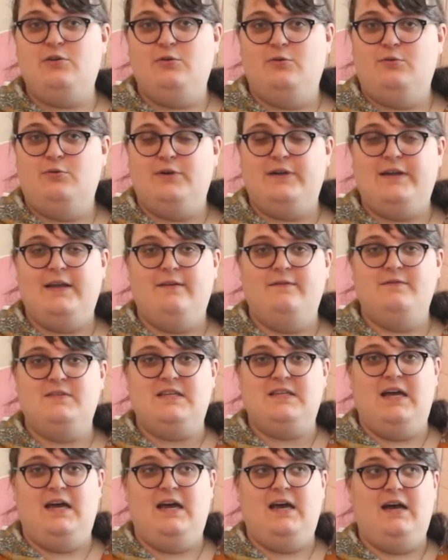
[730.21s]
cool and gives
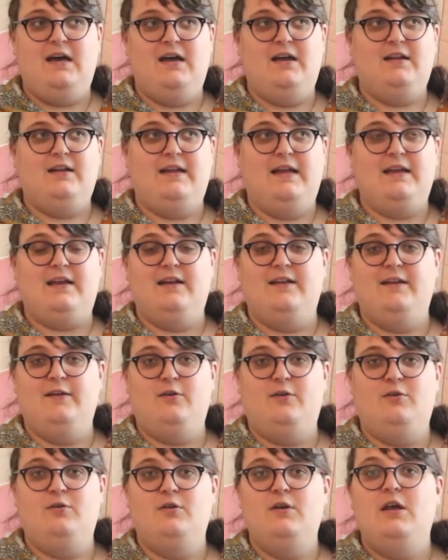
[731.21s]
like a
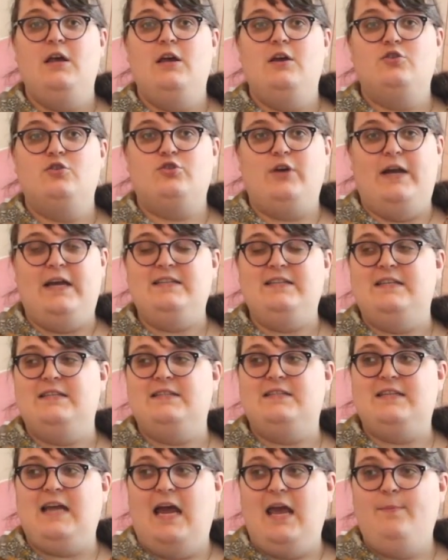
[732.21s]
little transit
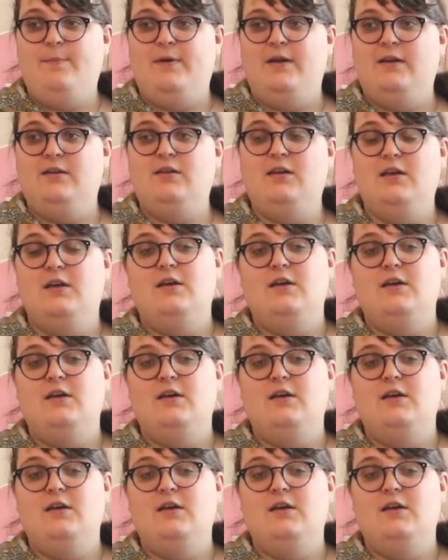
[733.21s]
stipend,